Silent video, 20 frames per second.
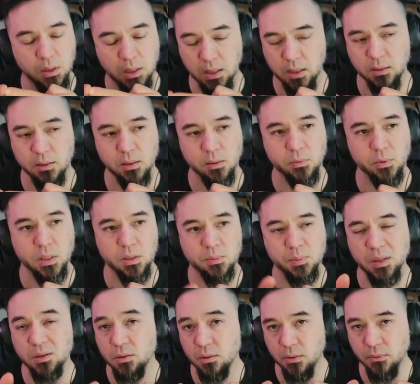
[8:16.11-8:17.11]
get it to level 8,
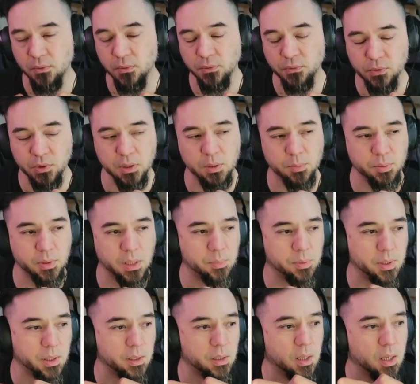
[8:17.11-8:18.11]
especially if you're free to play
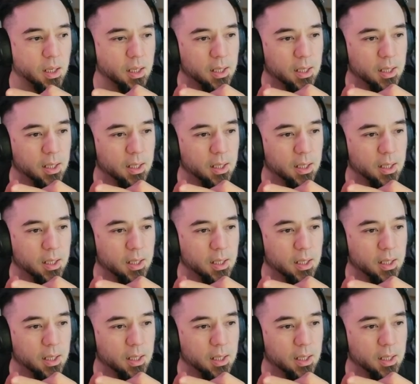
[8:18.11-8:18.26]
player,